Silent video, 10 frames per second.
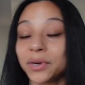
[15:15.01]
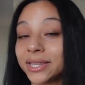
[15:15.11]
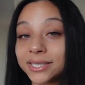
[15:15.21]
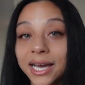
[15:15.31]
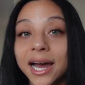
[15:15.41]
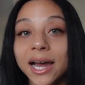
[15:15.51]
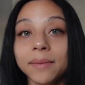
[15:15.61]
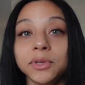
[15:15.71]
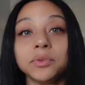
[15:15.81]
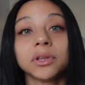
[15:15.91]
with
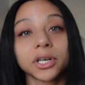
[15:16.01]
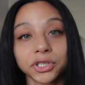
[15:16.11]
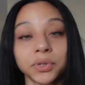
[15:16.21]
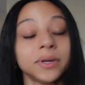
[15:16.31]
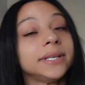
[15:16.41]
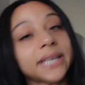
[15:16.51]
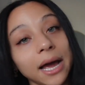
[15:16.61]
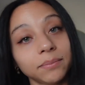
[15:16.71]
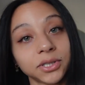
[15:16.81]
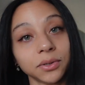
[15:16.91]
time, you learn to
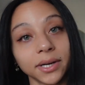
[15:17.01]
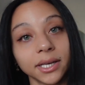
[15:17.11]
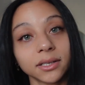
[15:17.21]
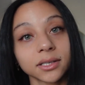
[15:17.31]
adapt to it.